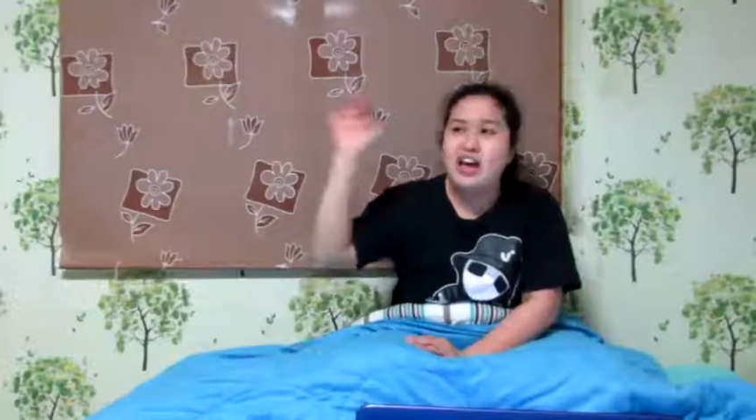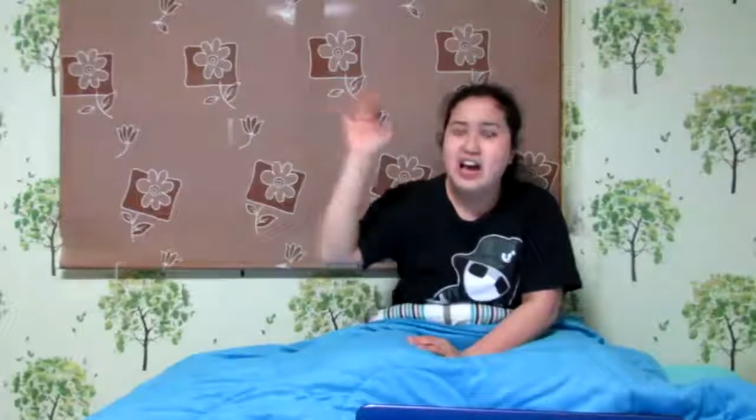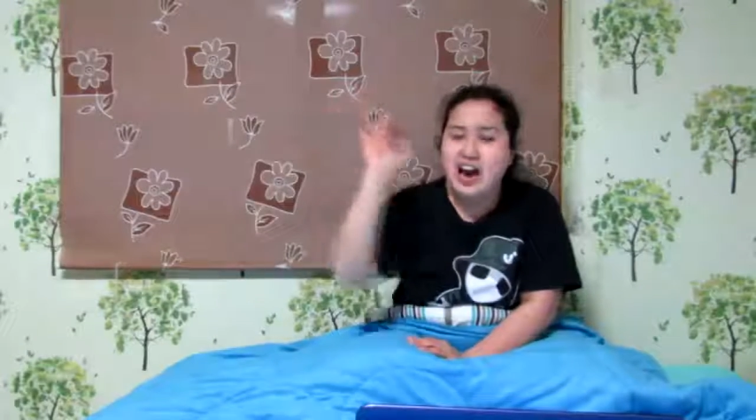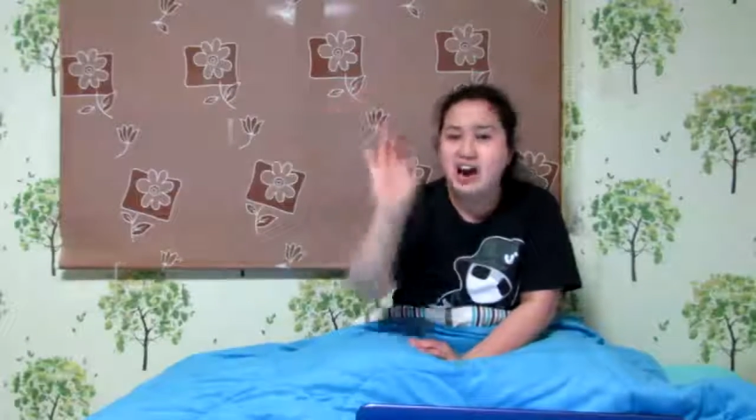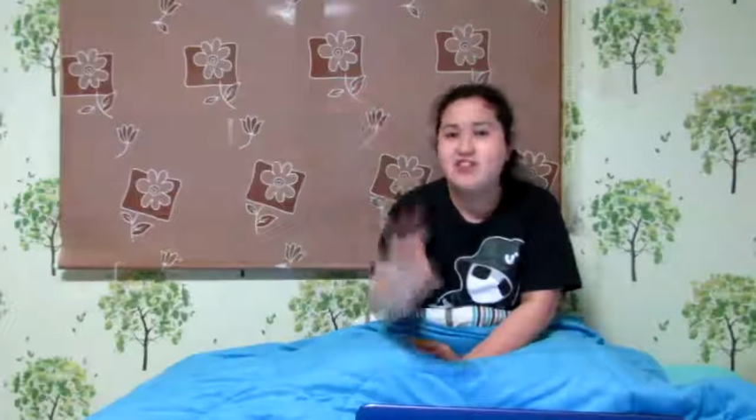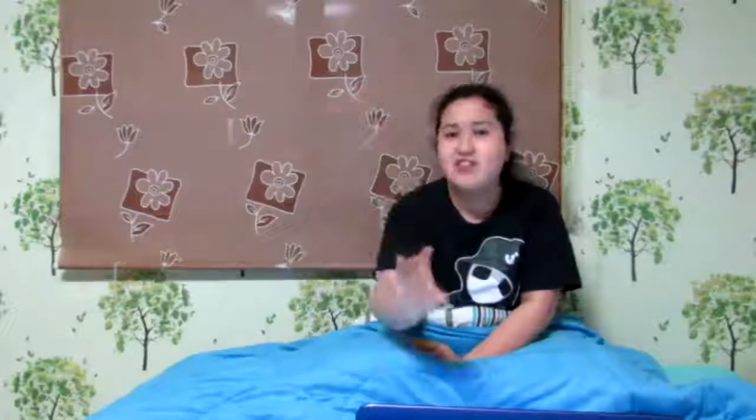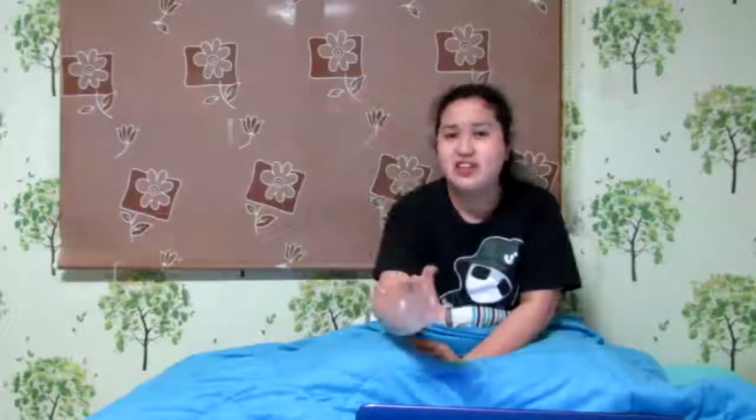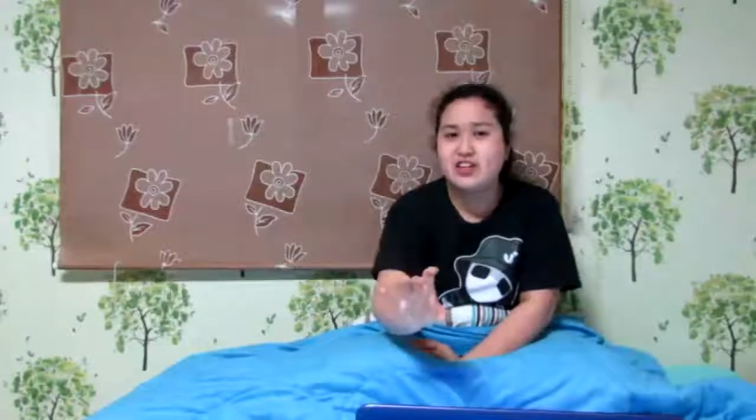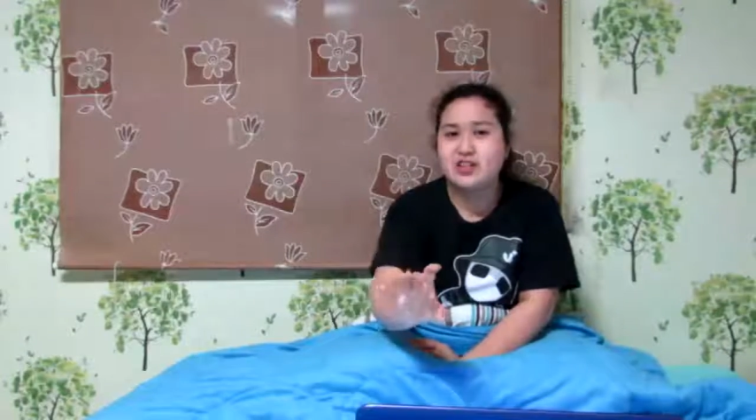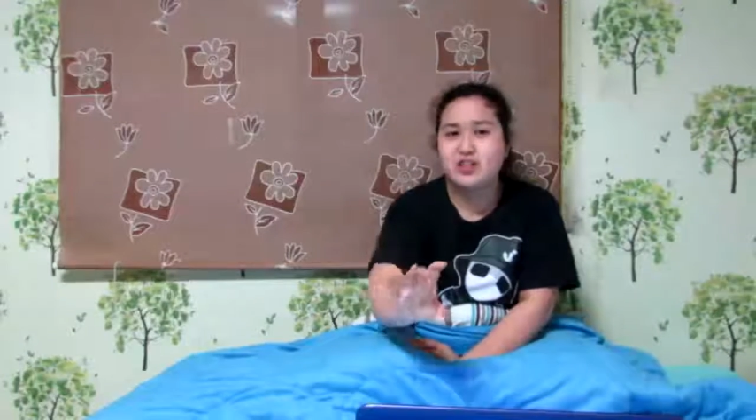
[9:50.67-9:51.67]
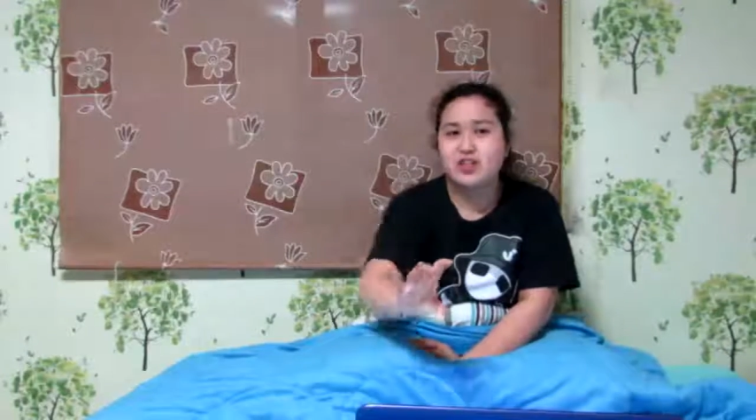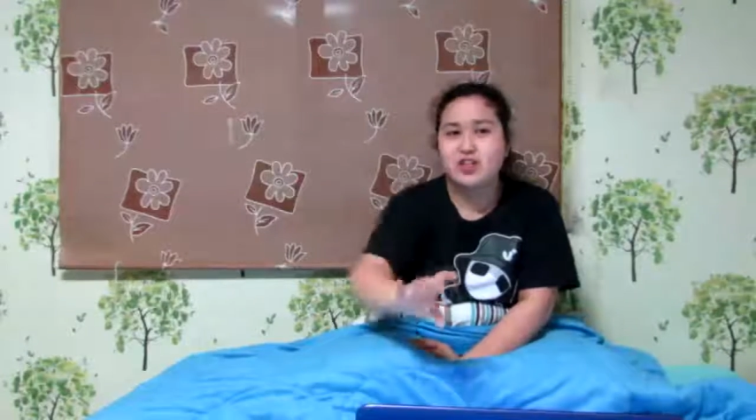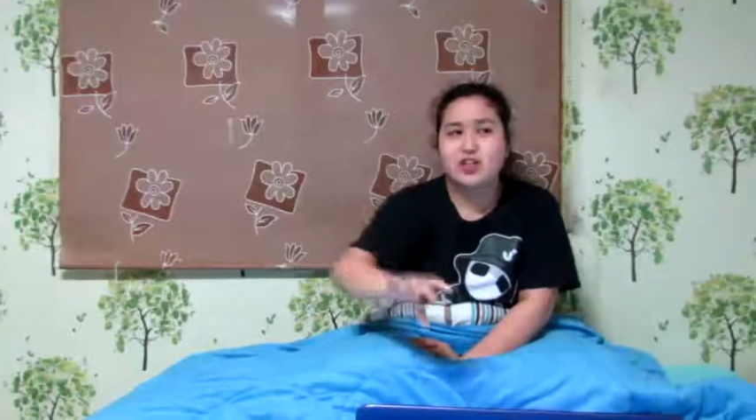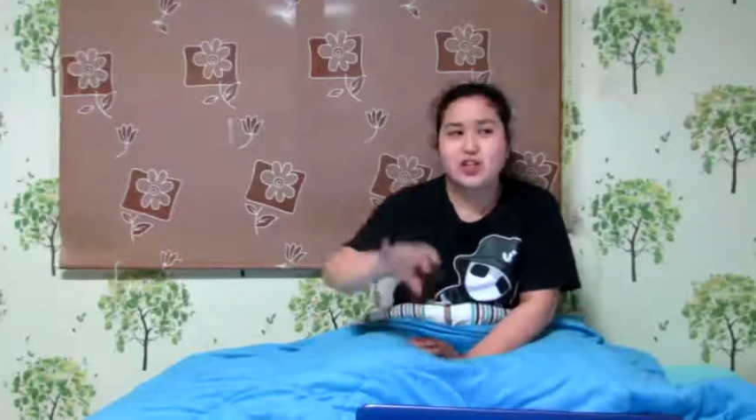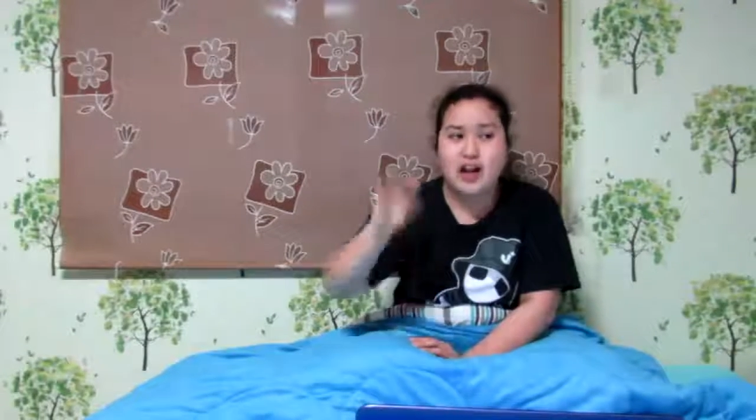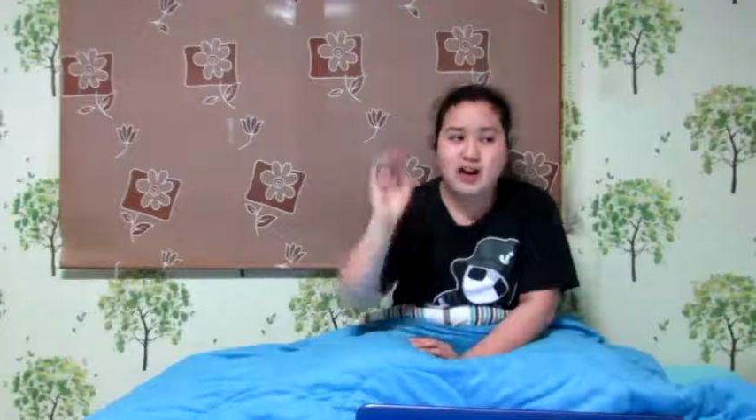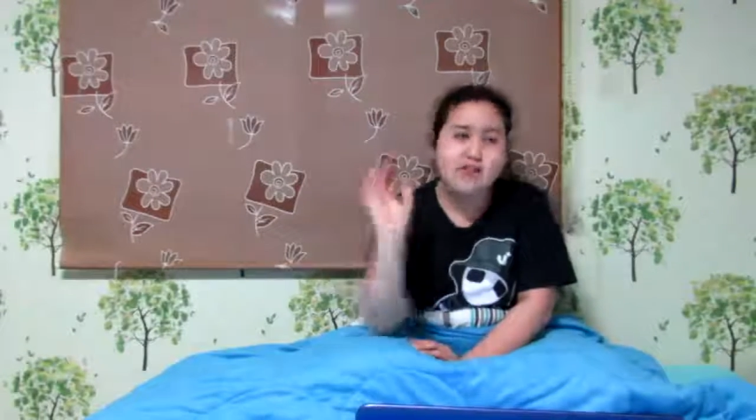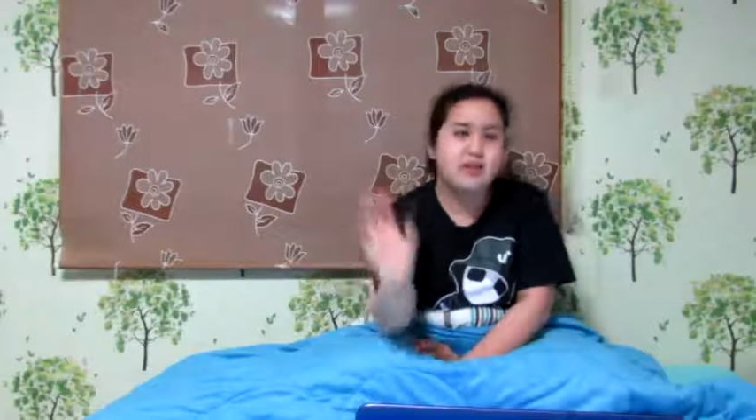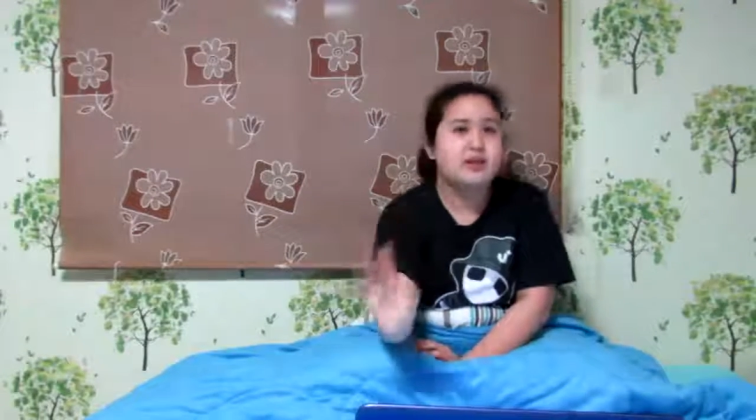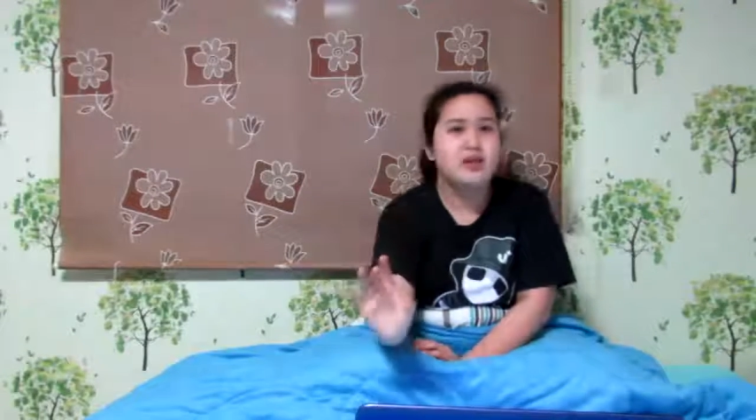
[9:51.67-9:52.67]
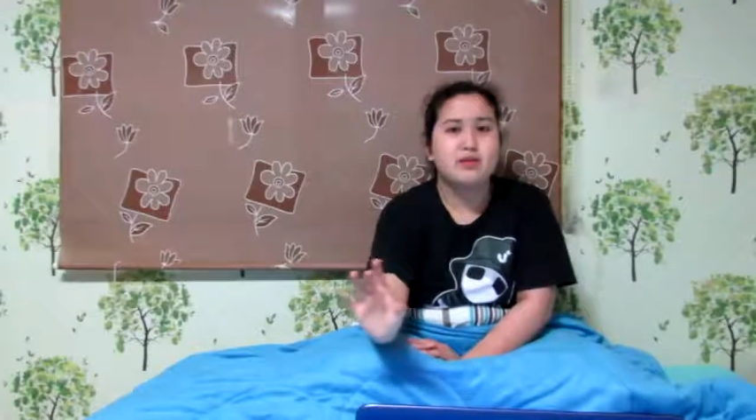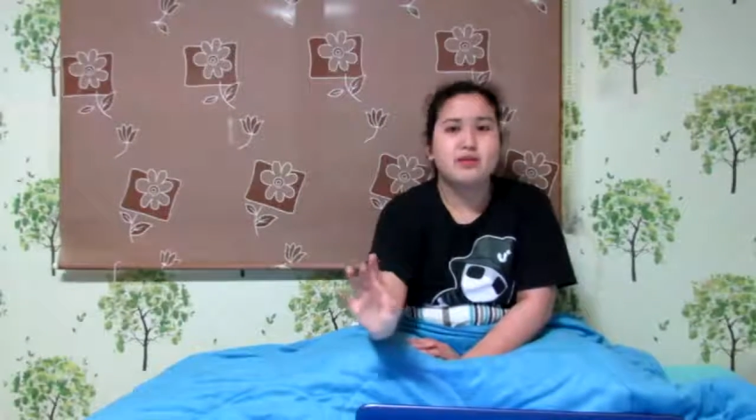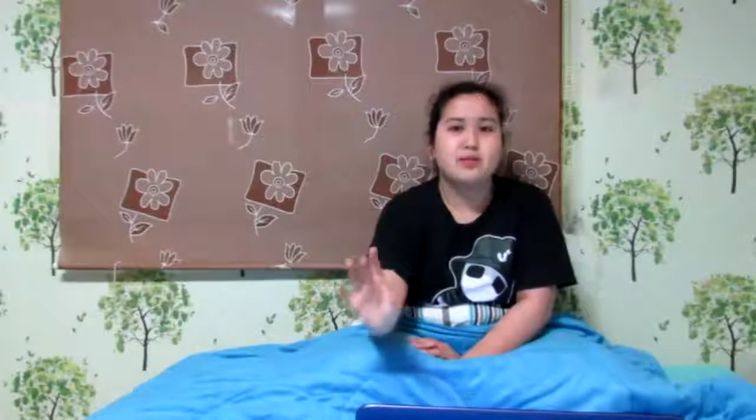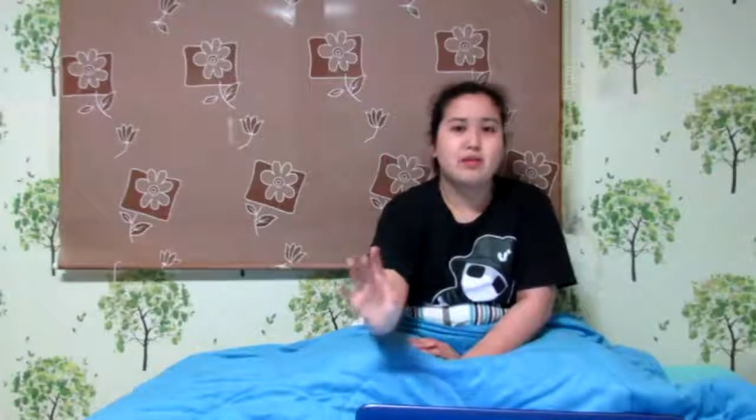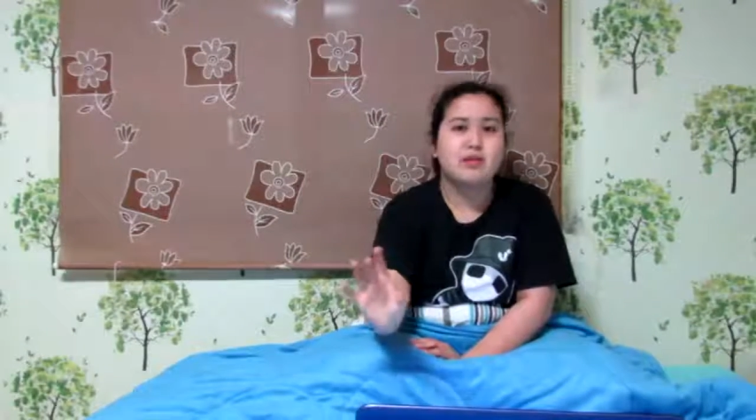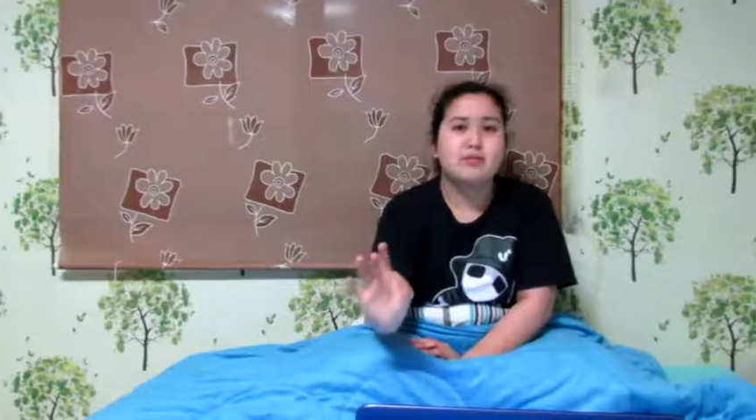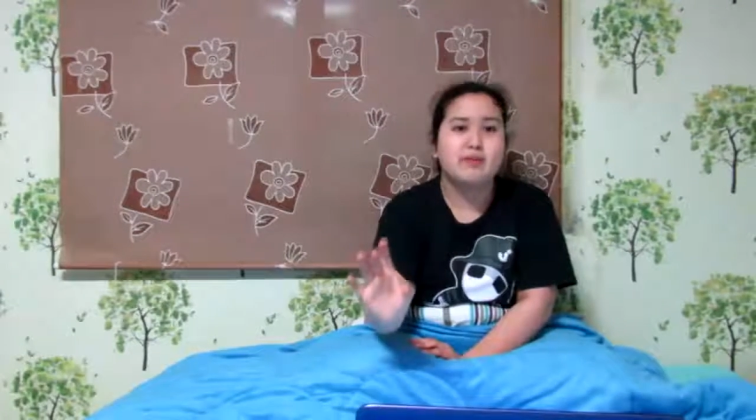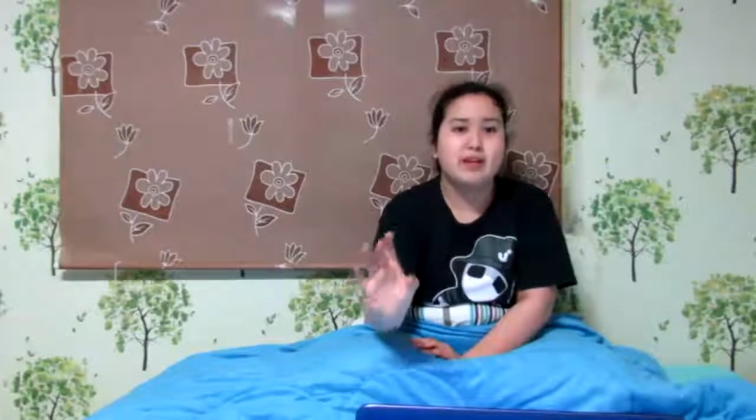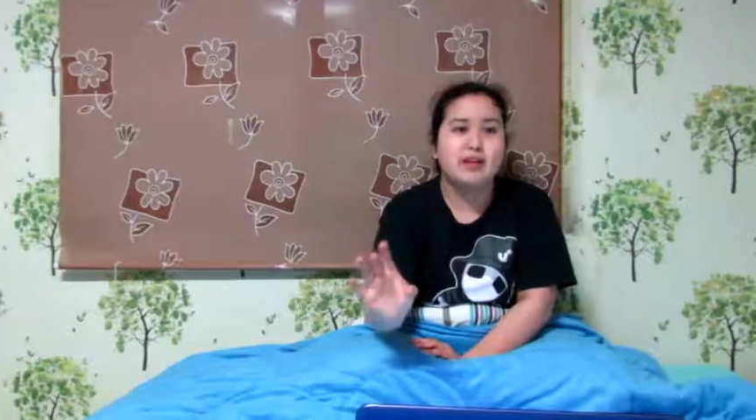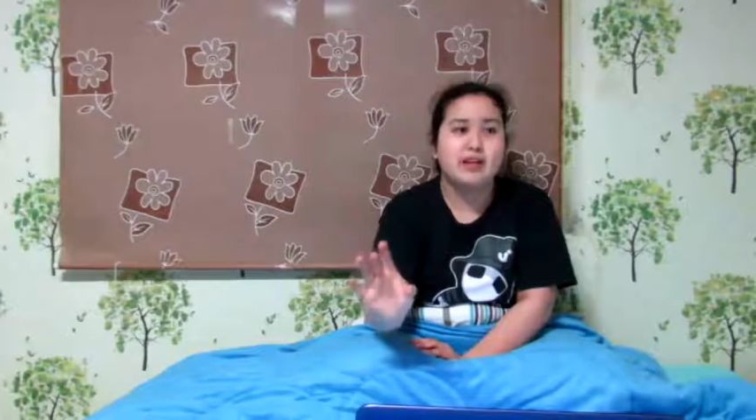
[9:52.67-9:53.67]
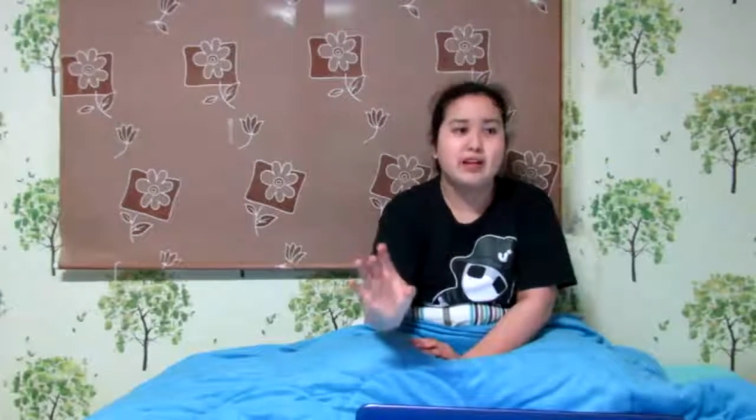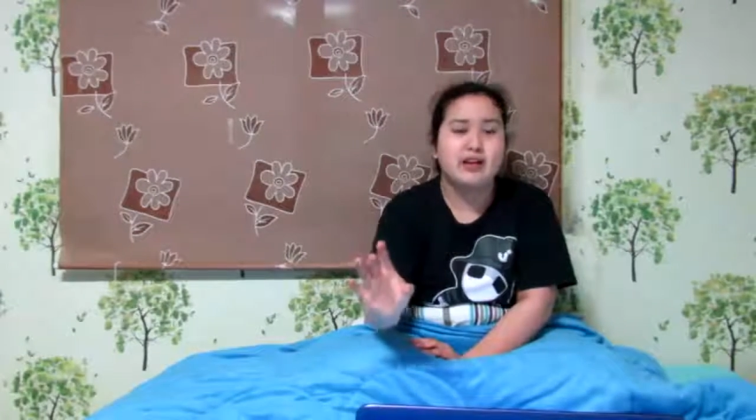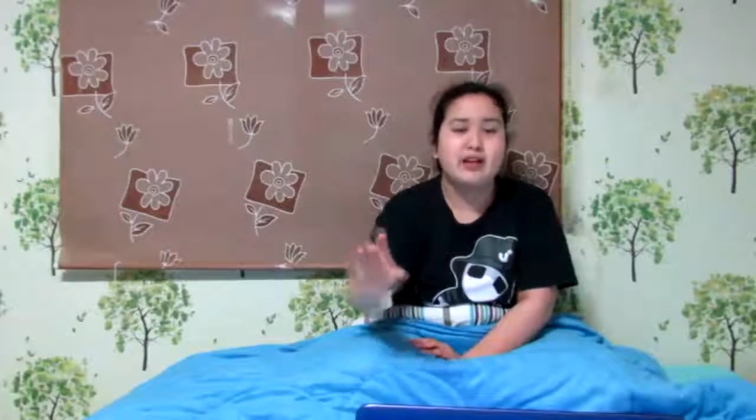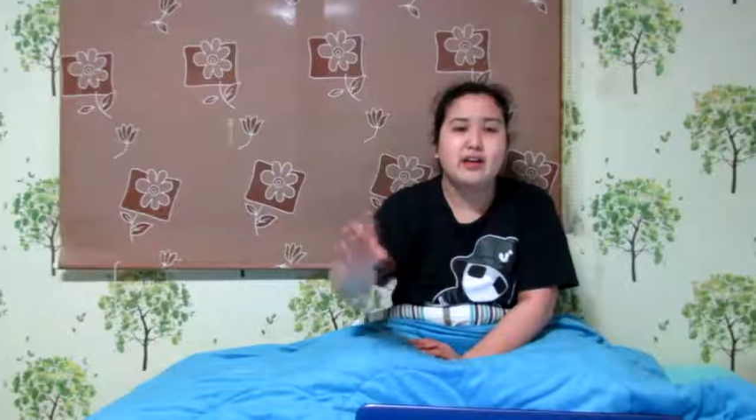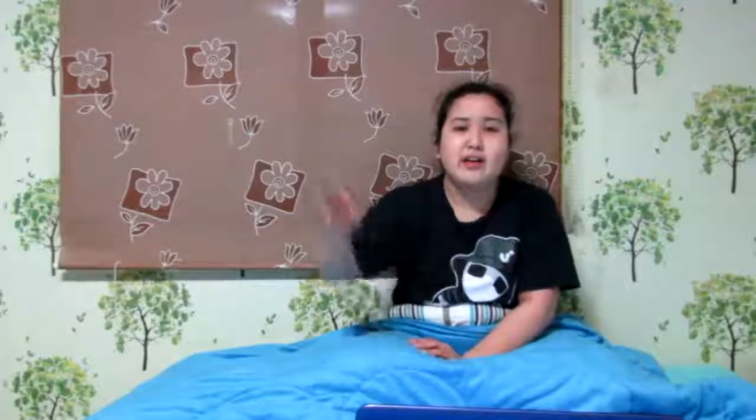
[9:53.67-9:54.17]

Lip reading: after they got the treasure, after they became the Pirate King,